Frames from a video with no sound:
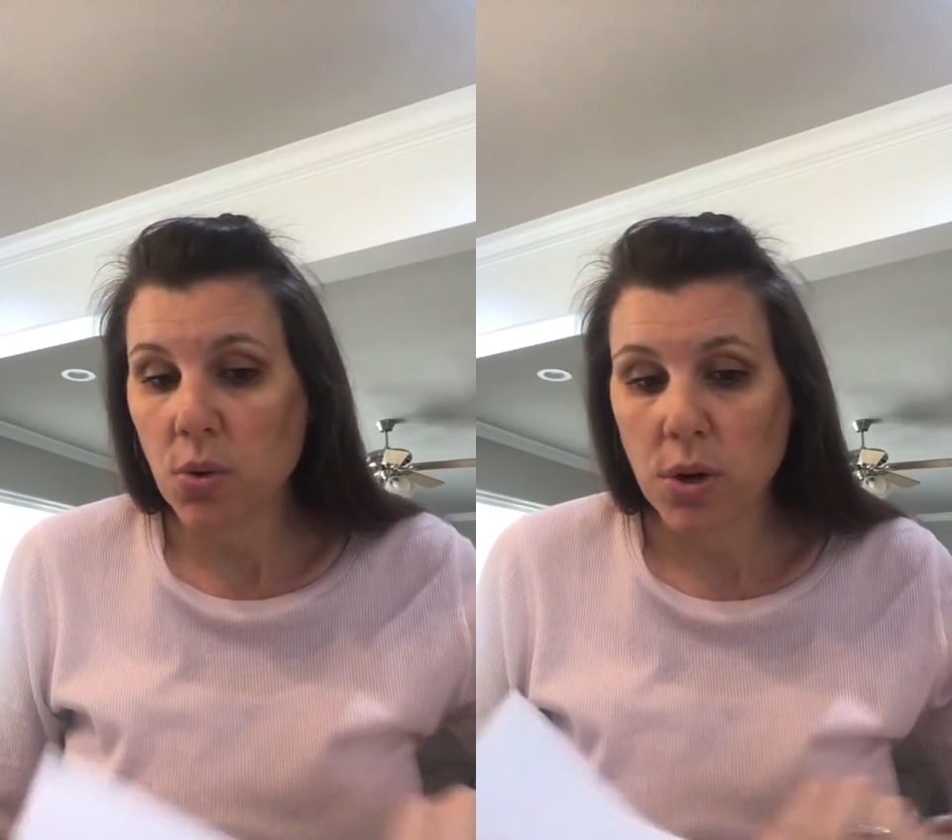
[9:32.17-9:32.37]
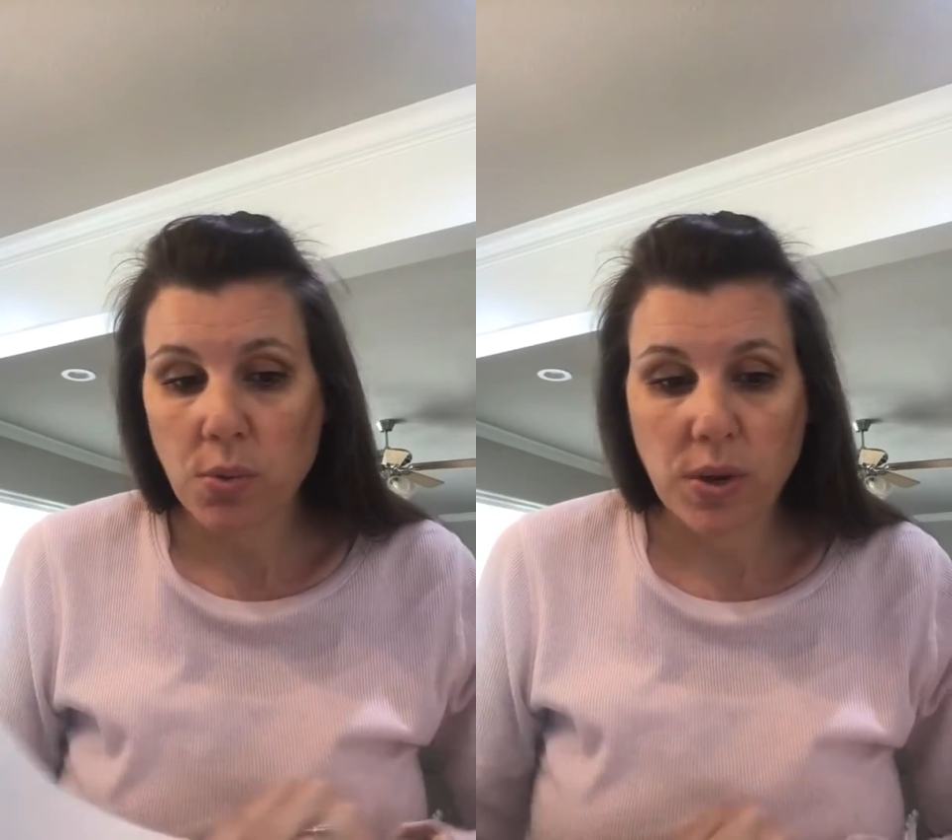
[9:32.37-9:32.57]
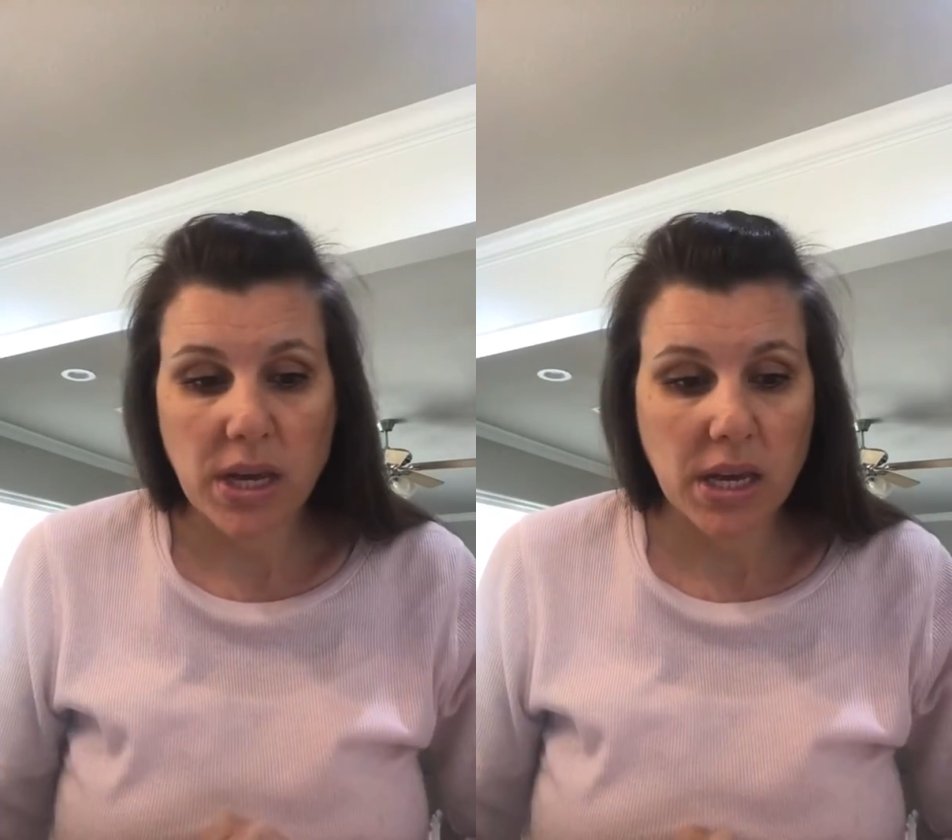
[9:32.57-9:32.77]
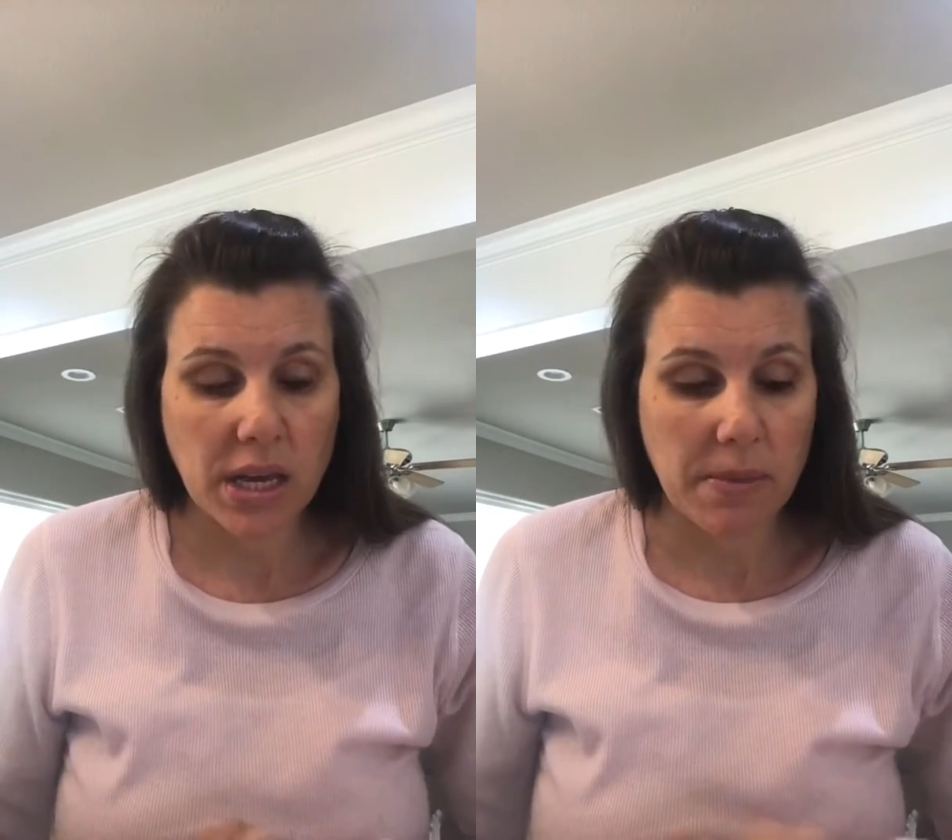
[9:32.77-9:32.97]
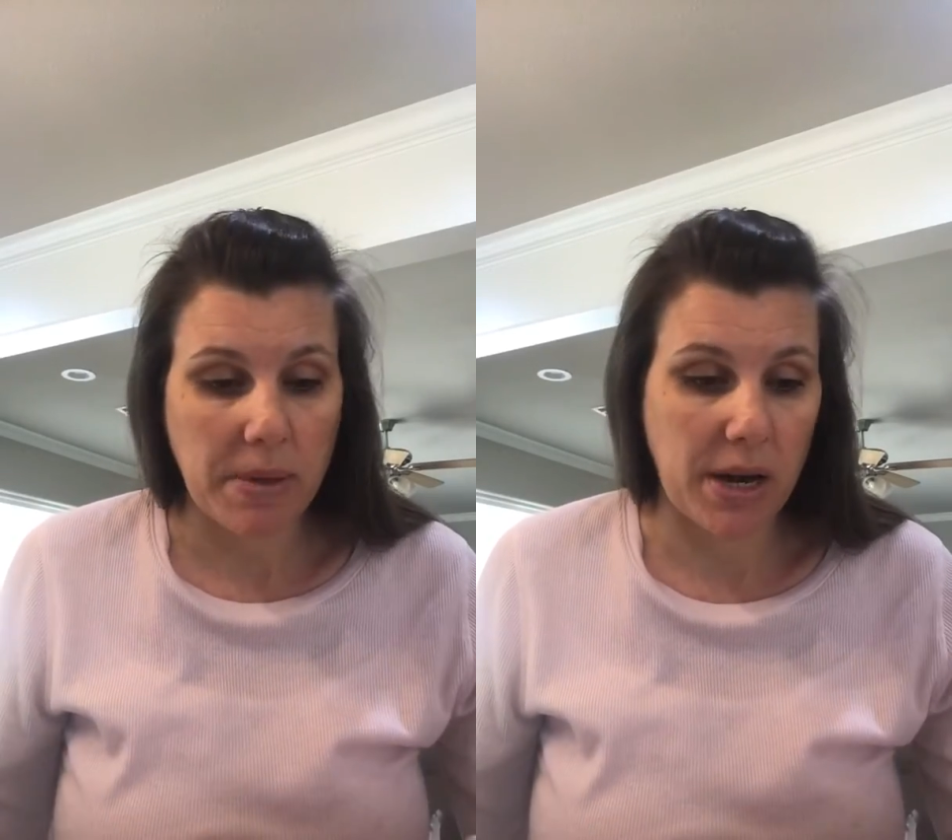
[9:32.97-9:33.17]
or a weak
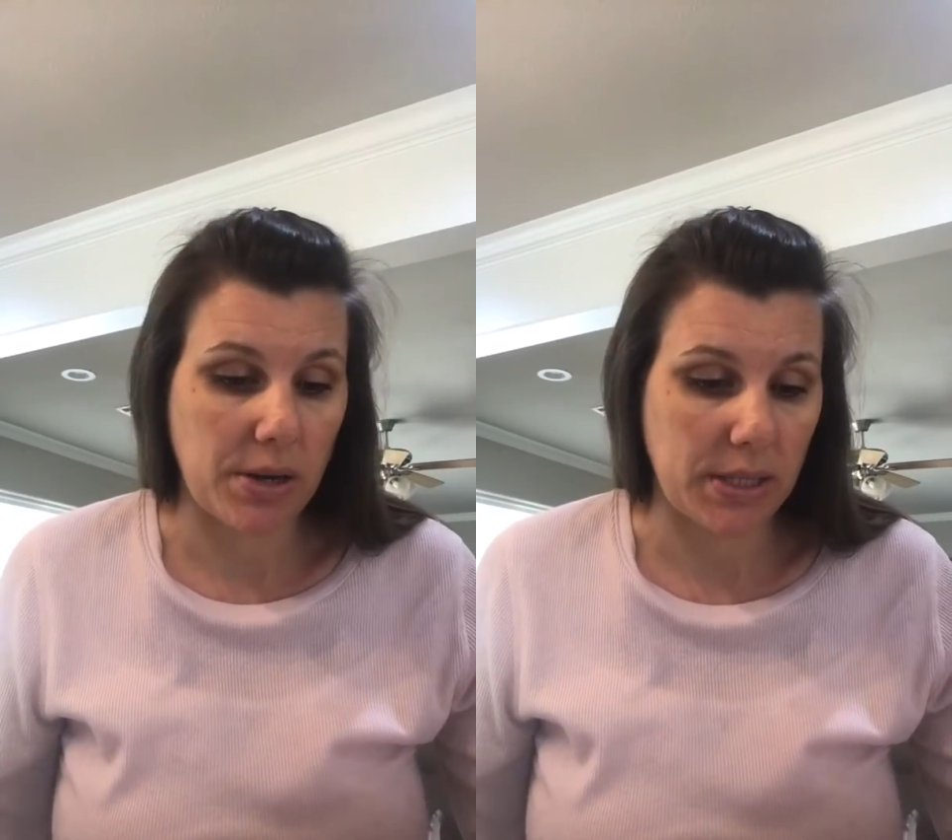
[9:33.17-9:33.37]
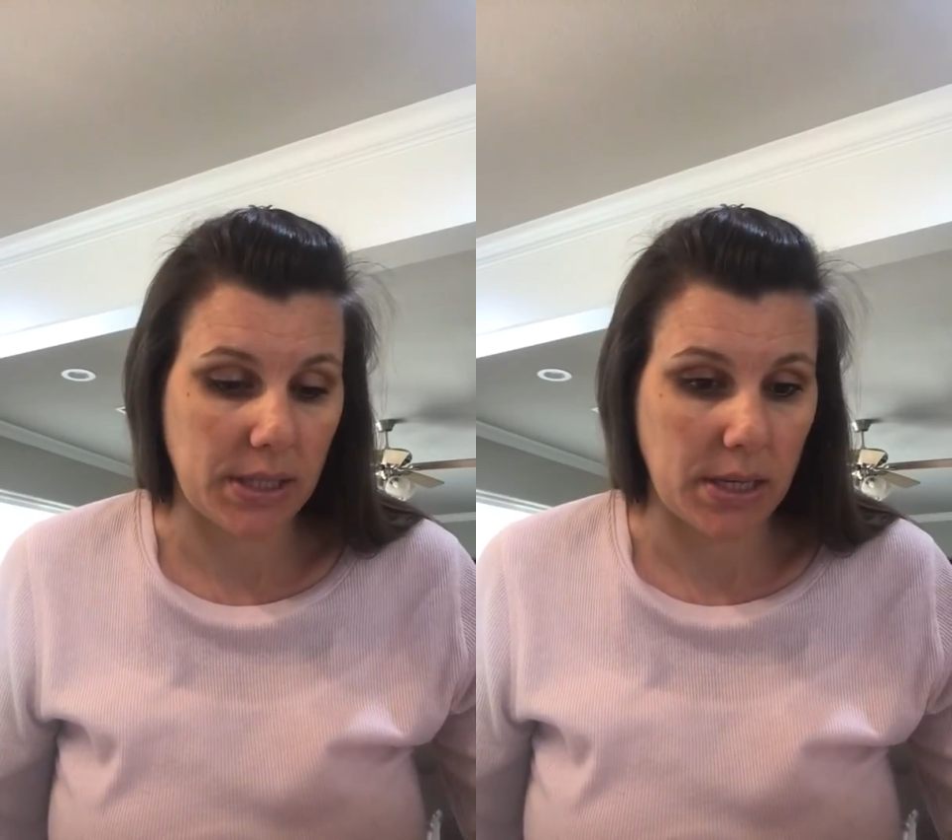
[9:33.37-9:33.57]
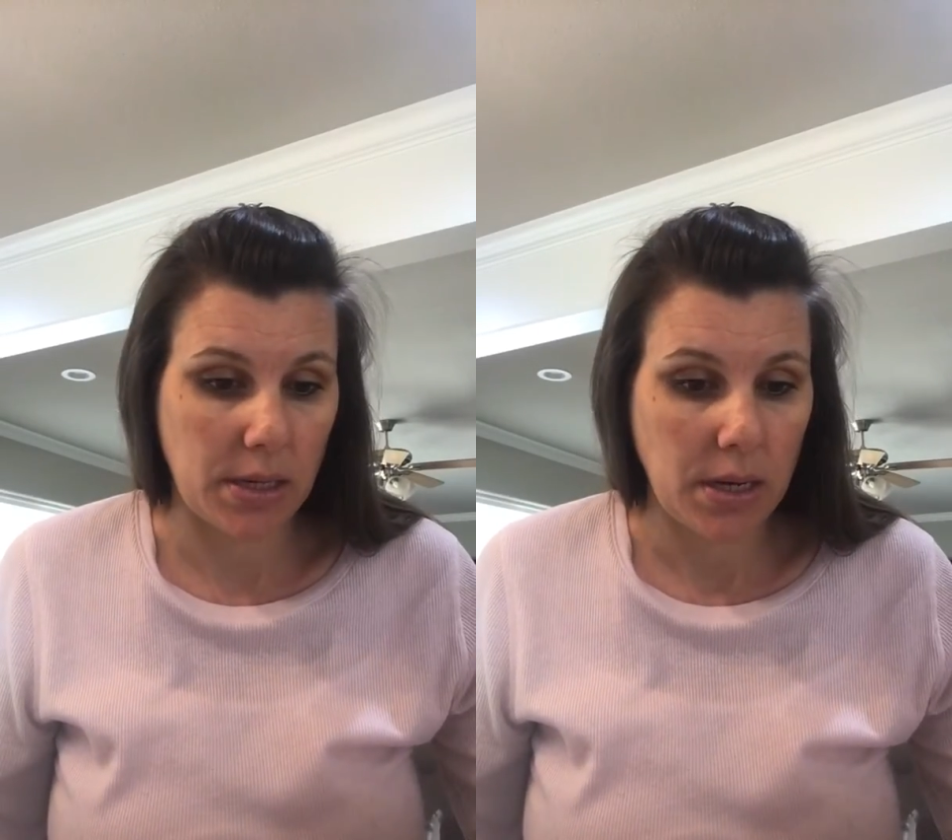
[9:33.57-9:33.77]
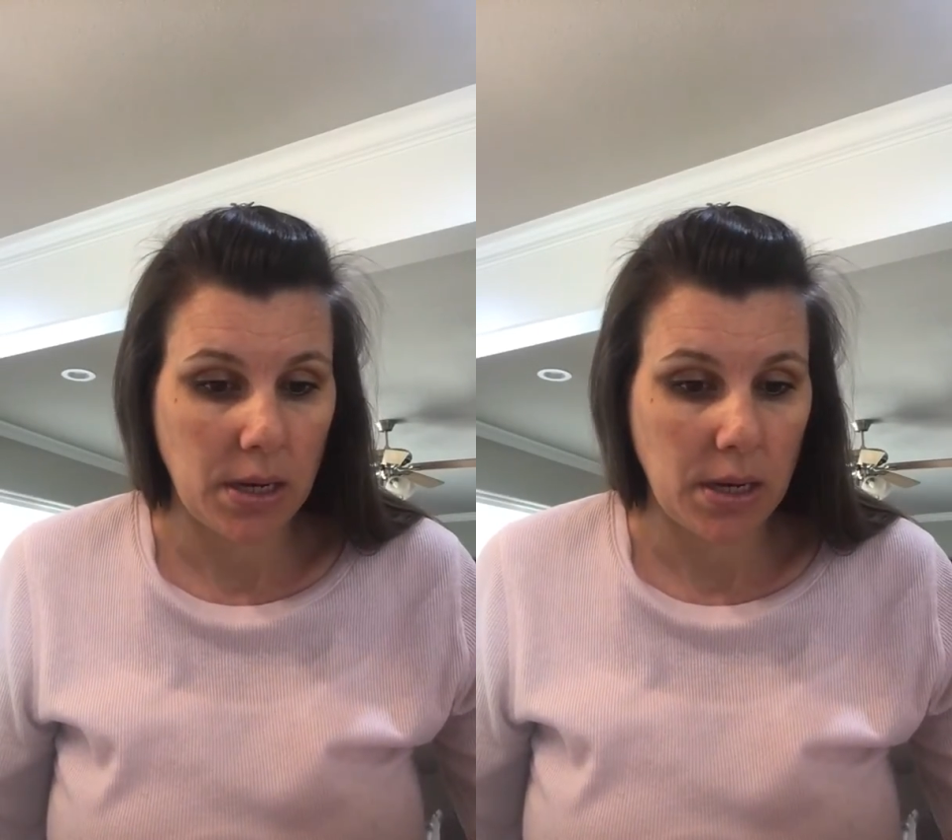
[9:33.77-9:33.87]
comparison.